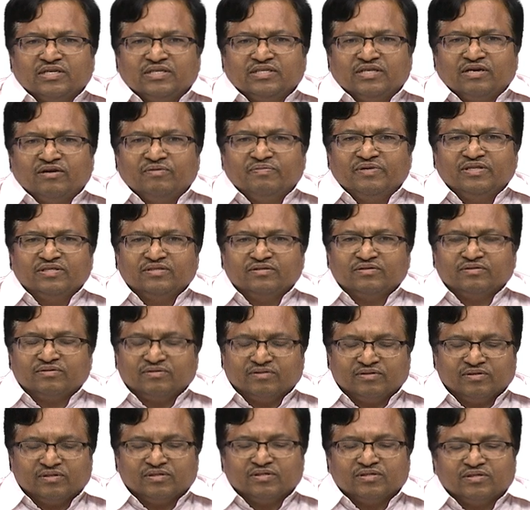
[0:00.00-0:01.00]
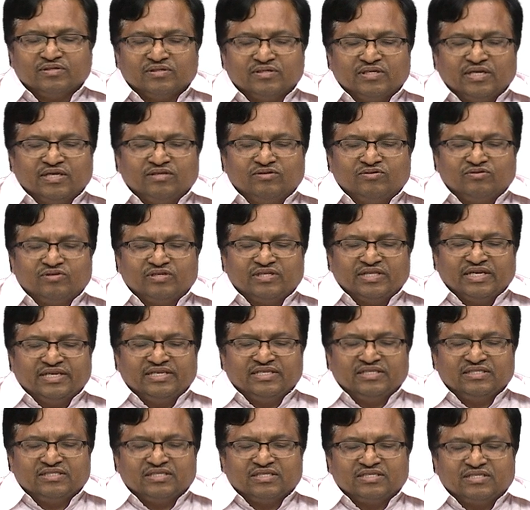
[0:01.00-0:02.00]
they have been done during
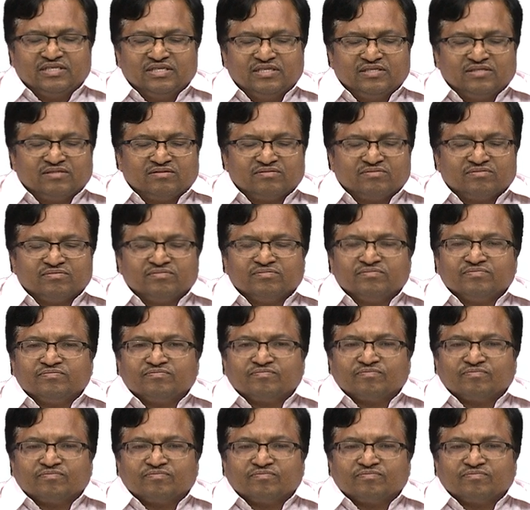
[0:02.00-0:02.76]
1960s.